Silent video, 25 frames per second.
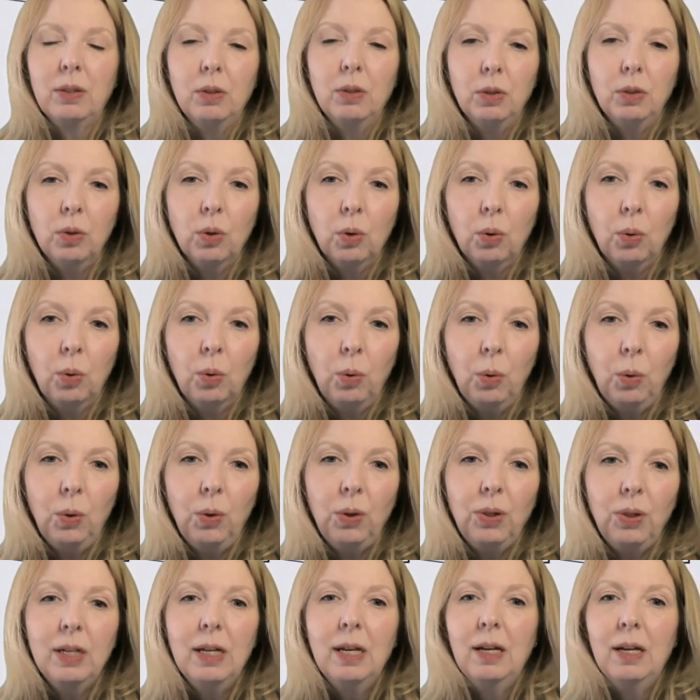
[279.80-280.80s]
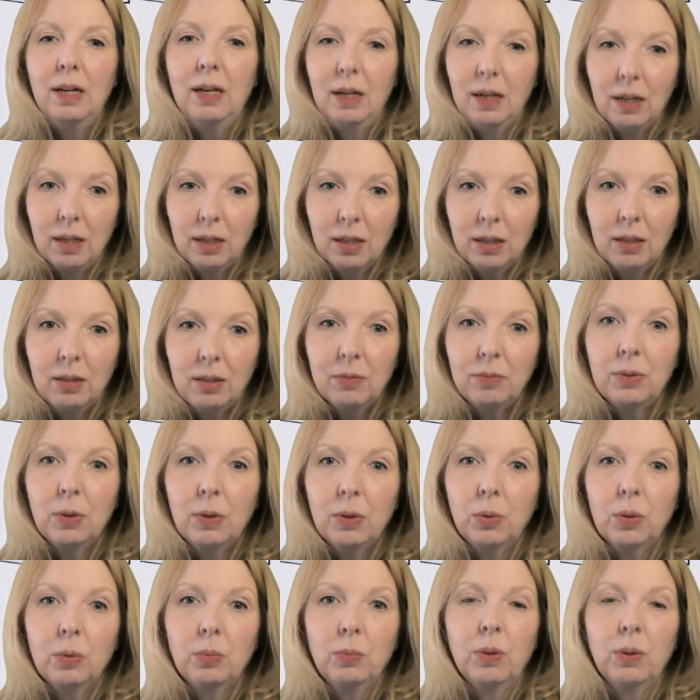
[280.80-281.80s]
the goal of
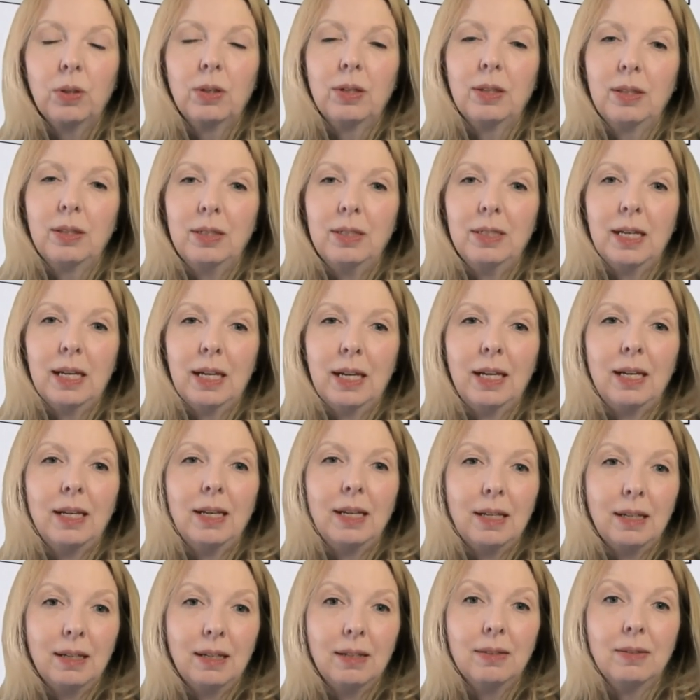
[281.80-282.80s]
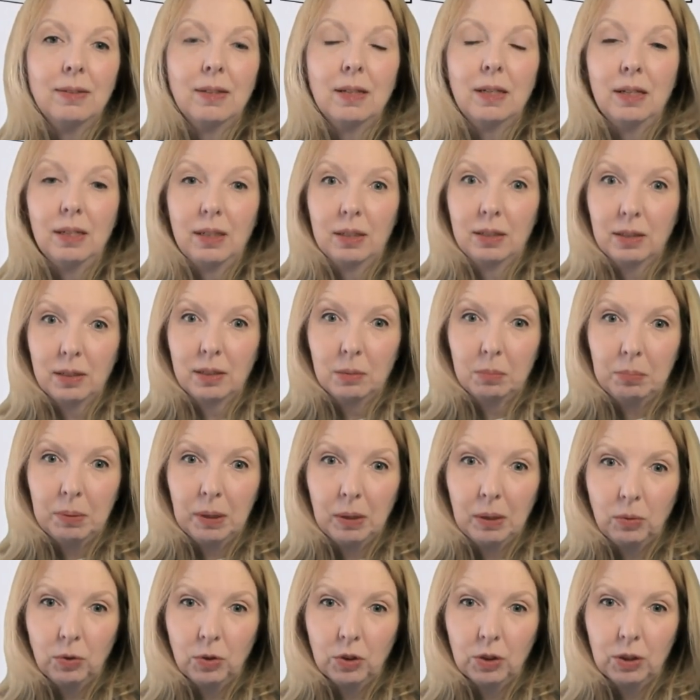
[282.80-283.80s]
core word of the day is
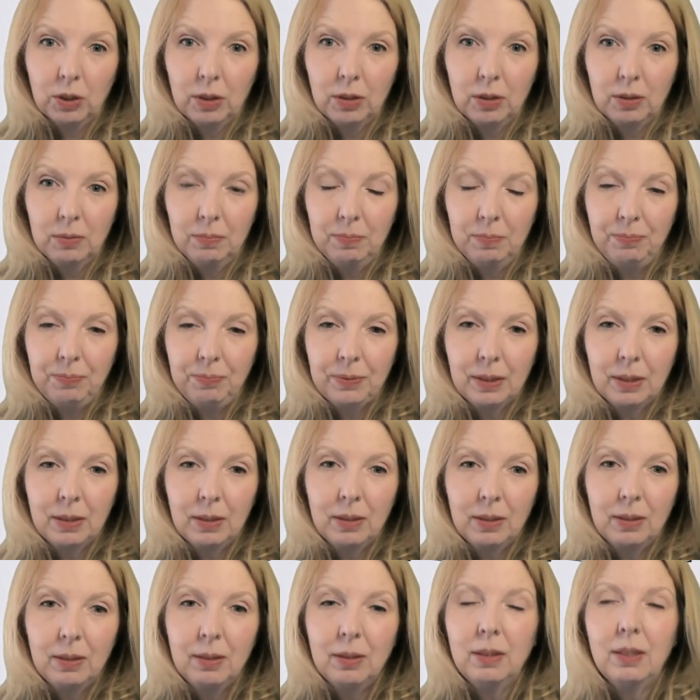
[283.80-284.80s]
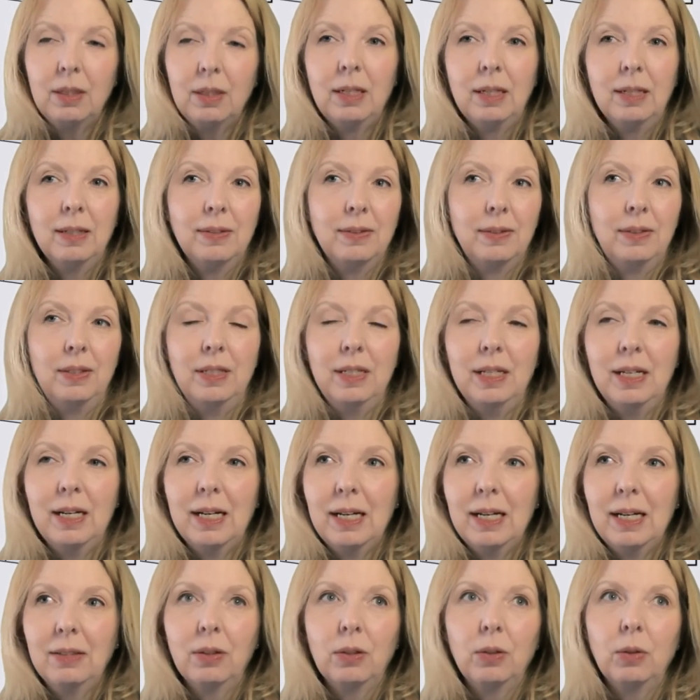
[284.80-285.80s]
exposure. It is
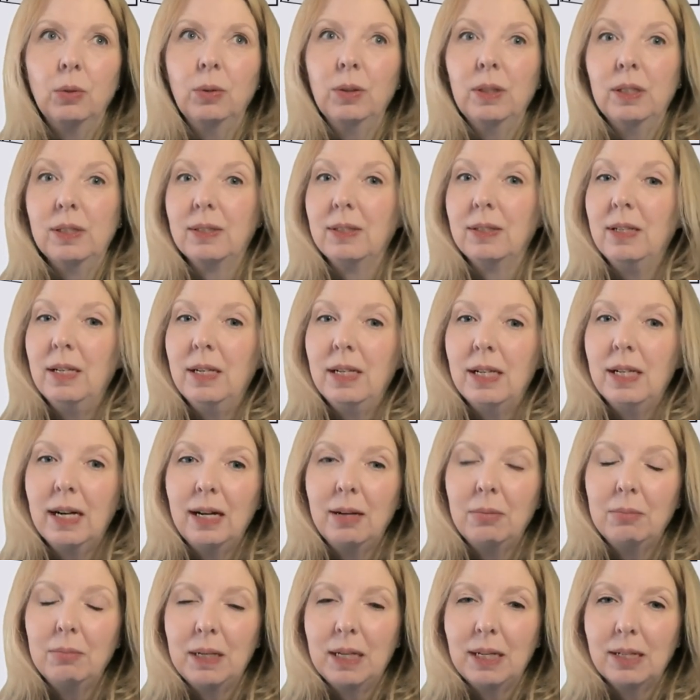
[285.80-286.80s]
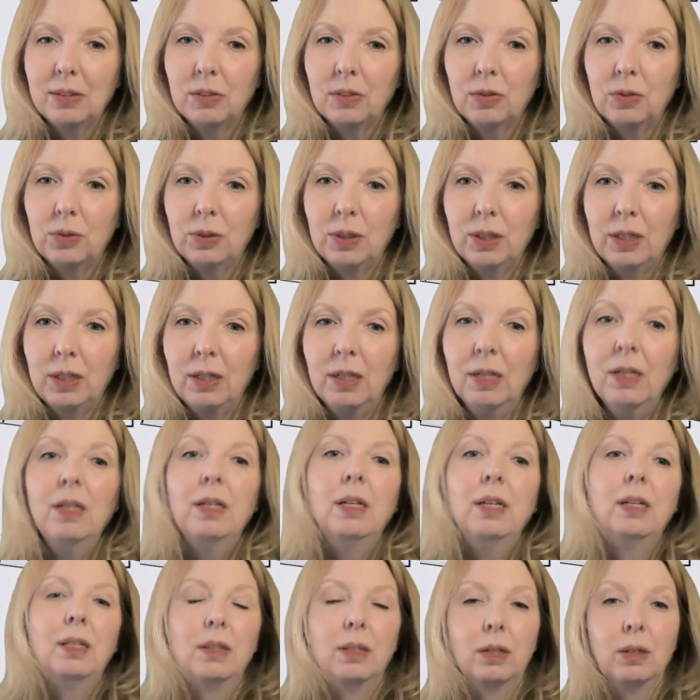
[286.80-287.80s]
not, the goal is not mastery.
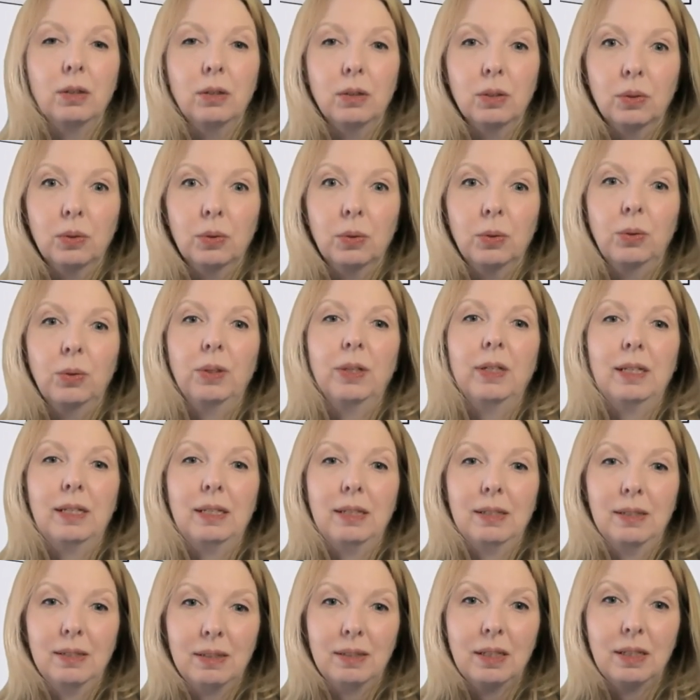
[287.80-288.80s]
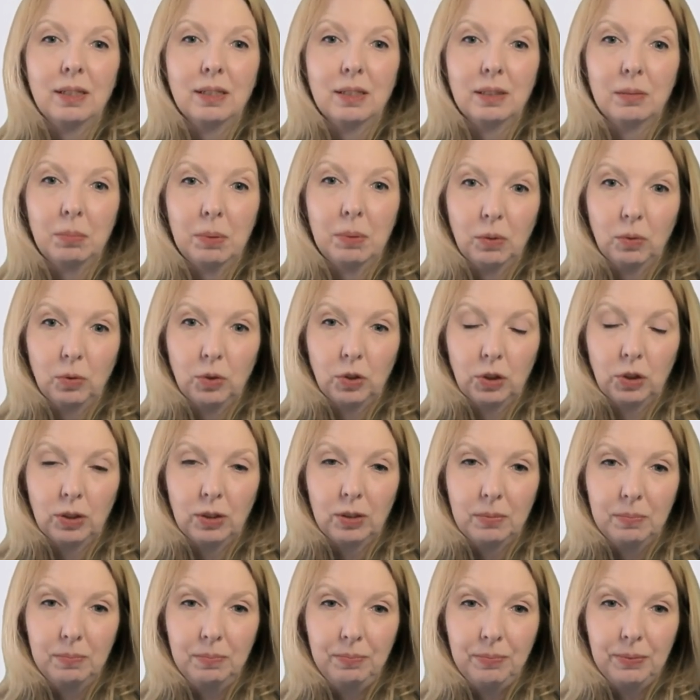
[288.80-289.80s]
The goal is
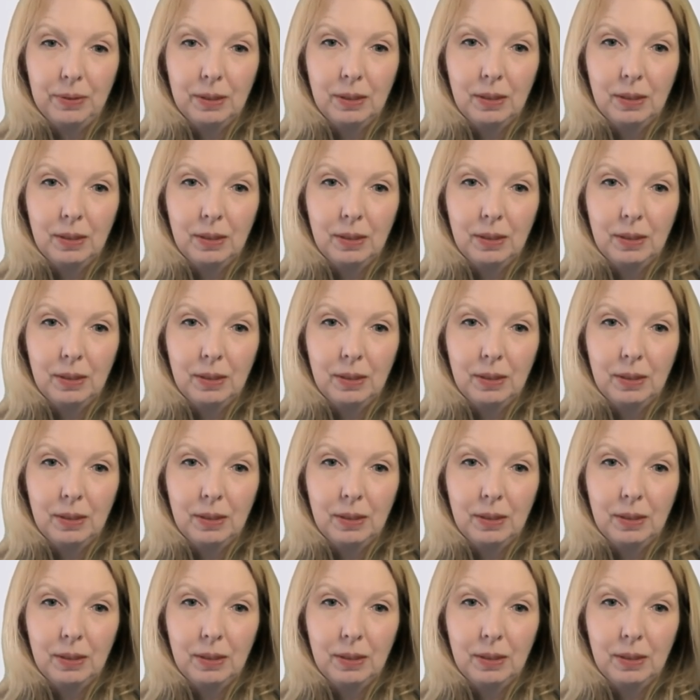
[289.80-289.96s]
exposure.